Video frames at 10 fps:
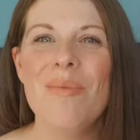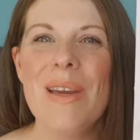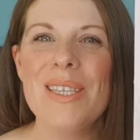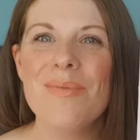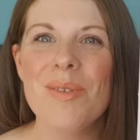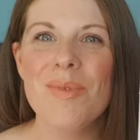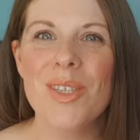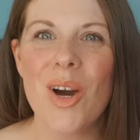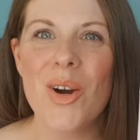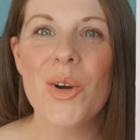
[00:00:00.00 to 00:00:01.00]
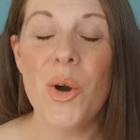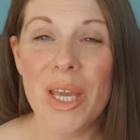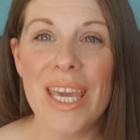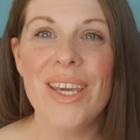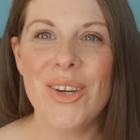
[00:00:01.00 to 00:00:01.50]
we picked up some Star
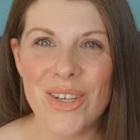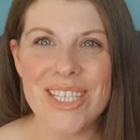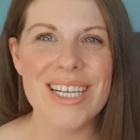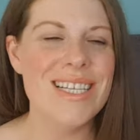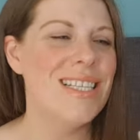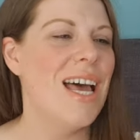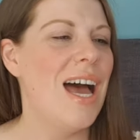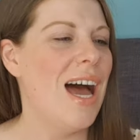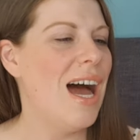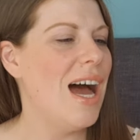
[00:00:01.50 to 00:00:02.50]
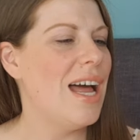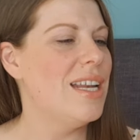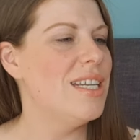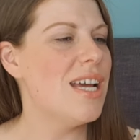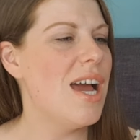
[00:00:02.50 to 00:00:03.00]
cookie cutters,
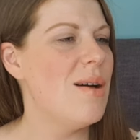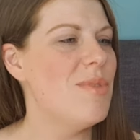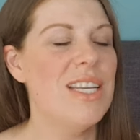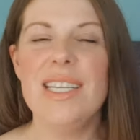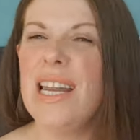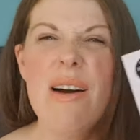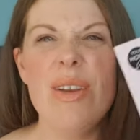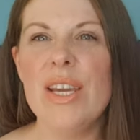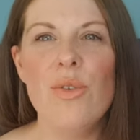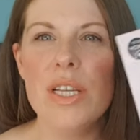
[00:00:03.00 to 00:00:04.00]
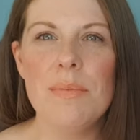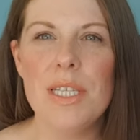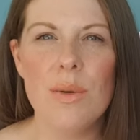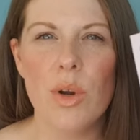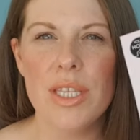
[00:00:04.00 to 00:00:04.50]
and they didn't have any
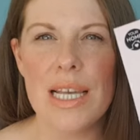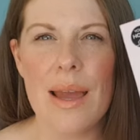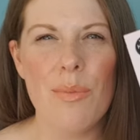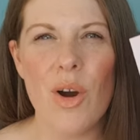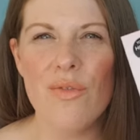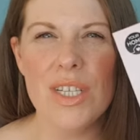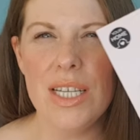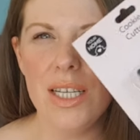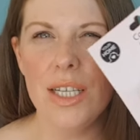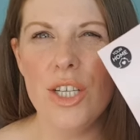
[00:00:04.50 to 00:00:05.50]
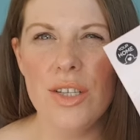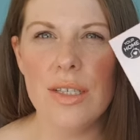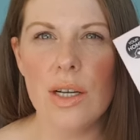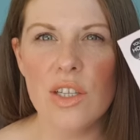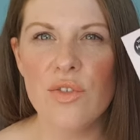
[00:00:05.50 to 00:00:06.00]
Christmassy ones out, but obviously you can use
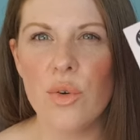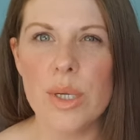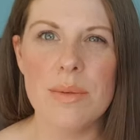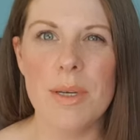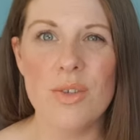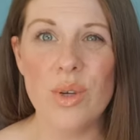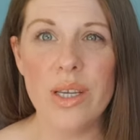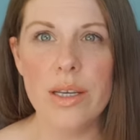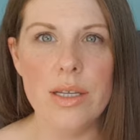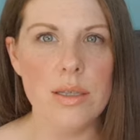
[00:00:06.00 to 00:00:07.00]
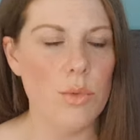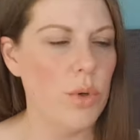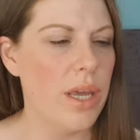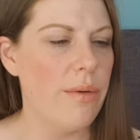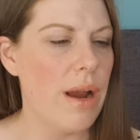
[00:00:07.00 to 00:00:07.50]
Stars for Christmas, or you can use them all
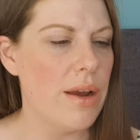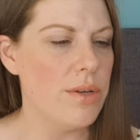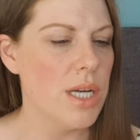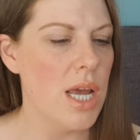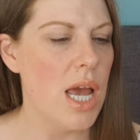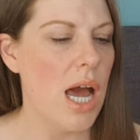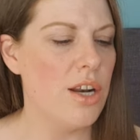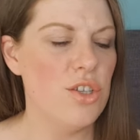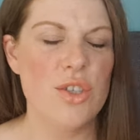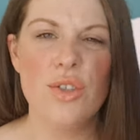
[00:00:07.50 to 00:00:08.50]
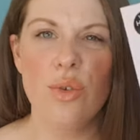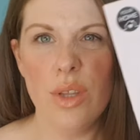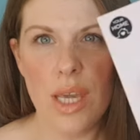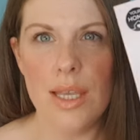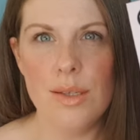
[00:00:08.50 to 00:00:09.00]
year round. And I just thought
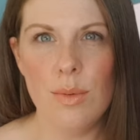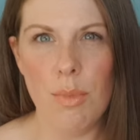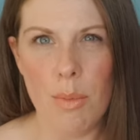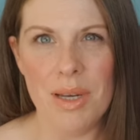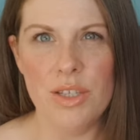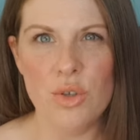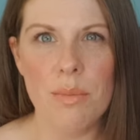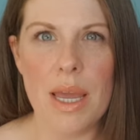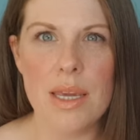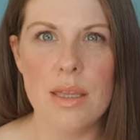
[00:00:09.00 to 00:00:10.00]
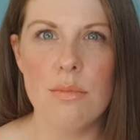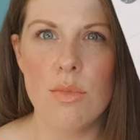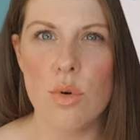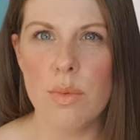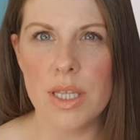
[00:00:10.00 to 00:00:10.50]
the kids would probably enjoy making them
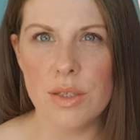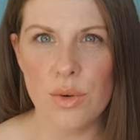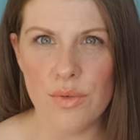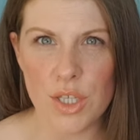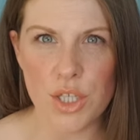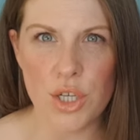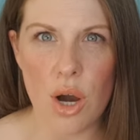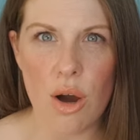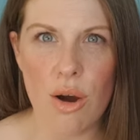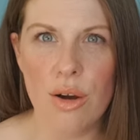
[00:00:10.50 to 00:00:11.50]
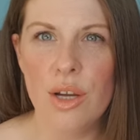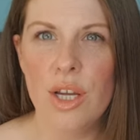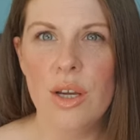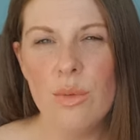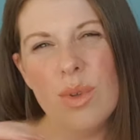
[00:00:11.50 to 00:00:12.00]
more with sort of a star,
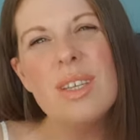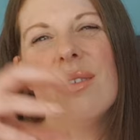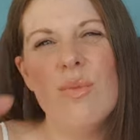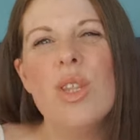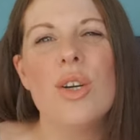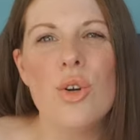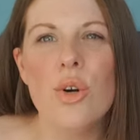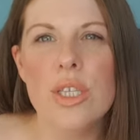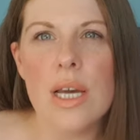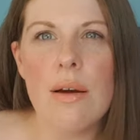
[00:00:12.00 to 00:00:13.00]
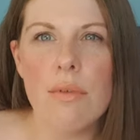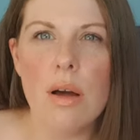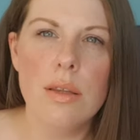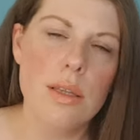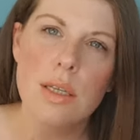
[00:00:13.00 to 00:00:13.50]
with a cutter,
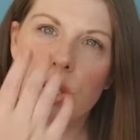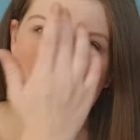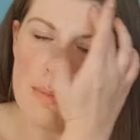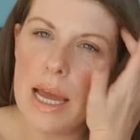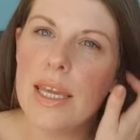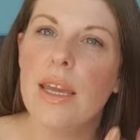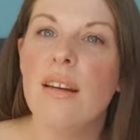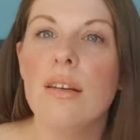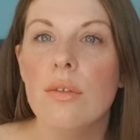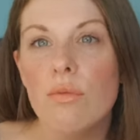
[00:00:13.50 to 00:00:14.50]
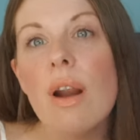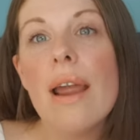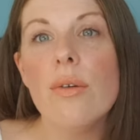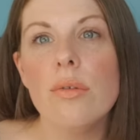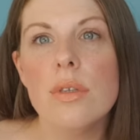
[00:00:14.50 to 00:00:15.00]
rather than just making
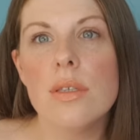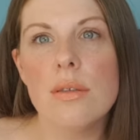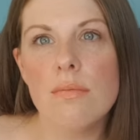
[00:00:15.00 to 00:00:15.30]
round